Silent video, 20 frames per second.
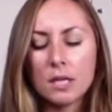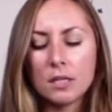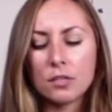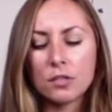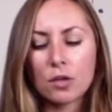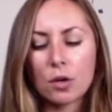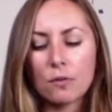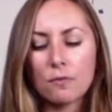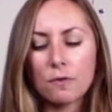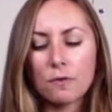
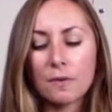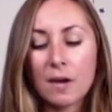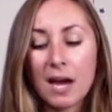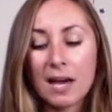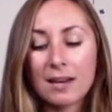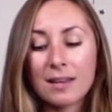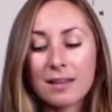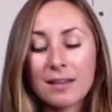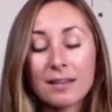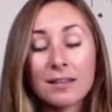So if you've
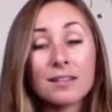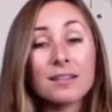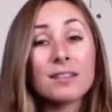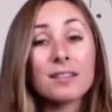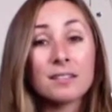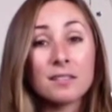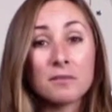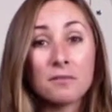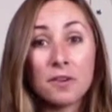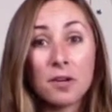got
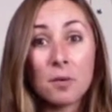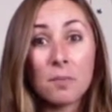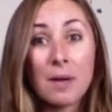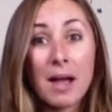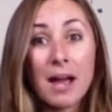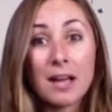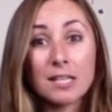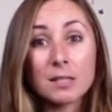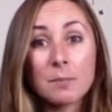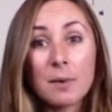a severe
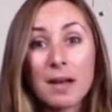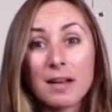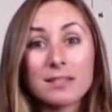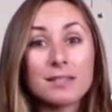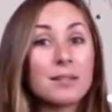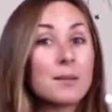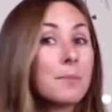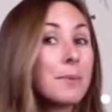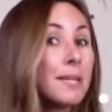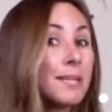back
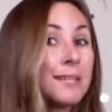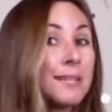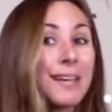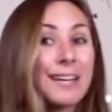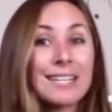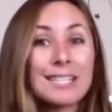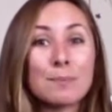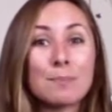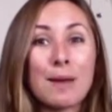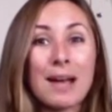spasm,
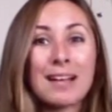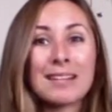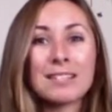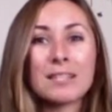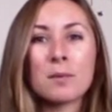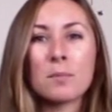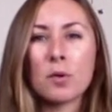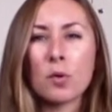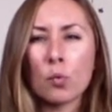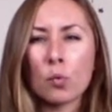neck
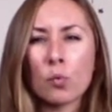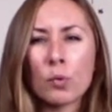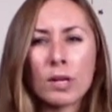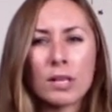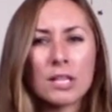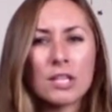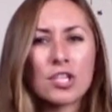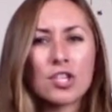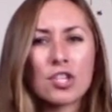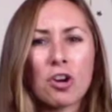spasm,
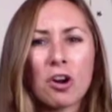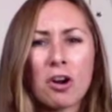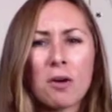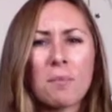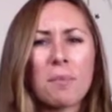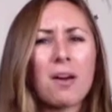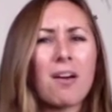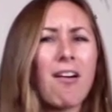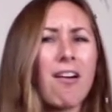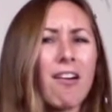really
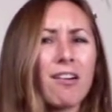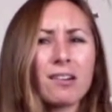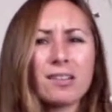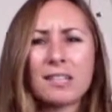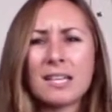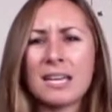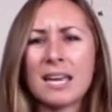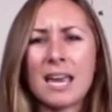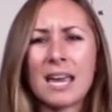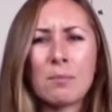sharp,
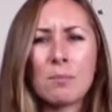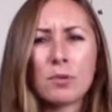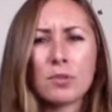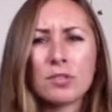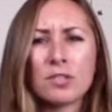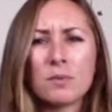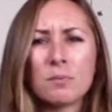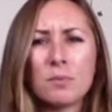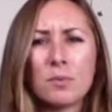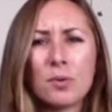hardly able
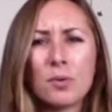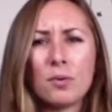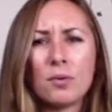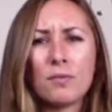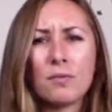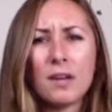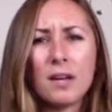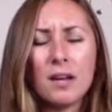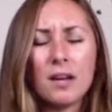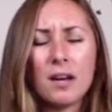to
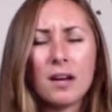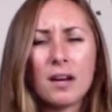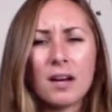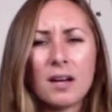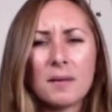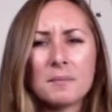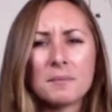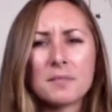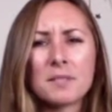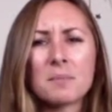move,
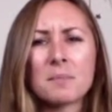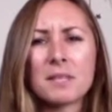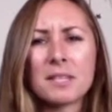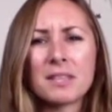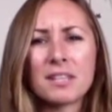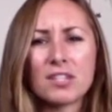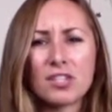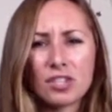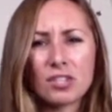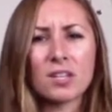something
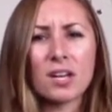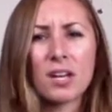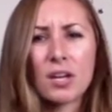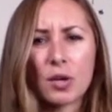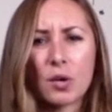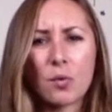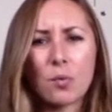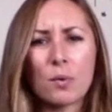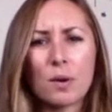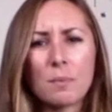that just kind
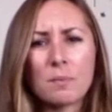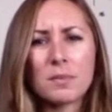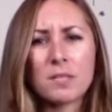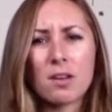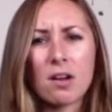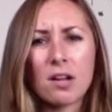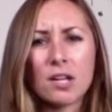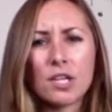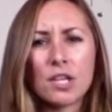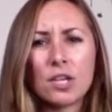of grips
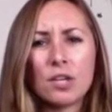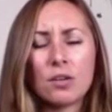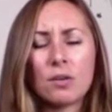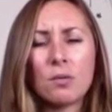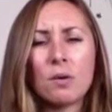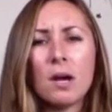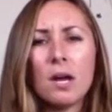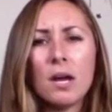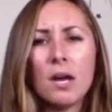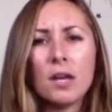on
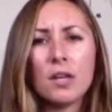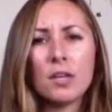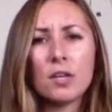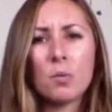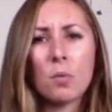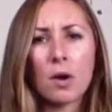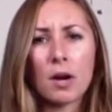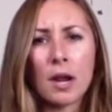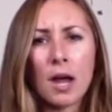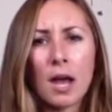you,
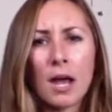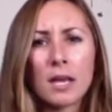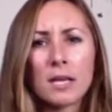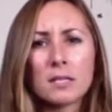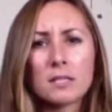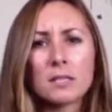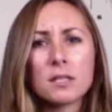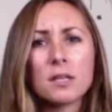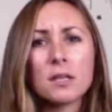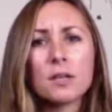you want to
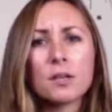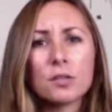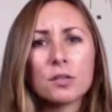ice